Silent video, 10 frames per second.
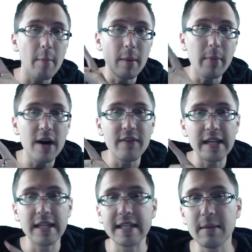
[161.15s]
Up above,
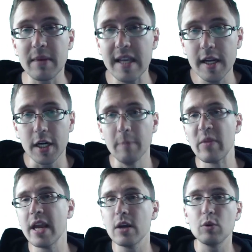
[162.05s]
I link them here,
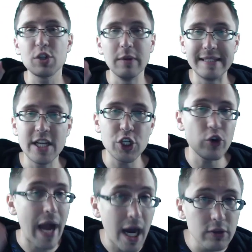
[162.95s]
which will teach
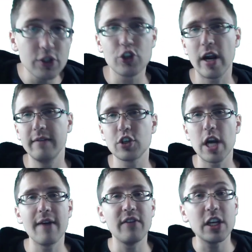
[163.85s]
you how to drive
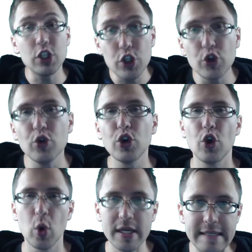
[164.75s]
traffic to
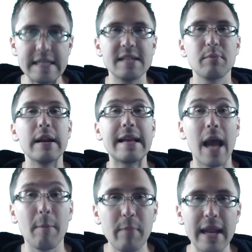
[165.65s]
your Teespring
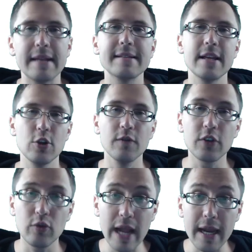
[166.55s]
campaigns that
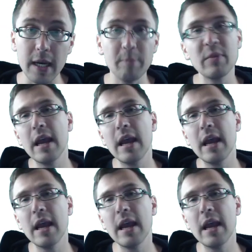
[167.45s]
you've created.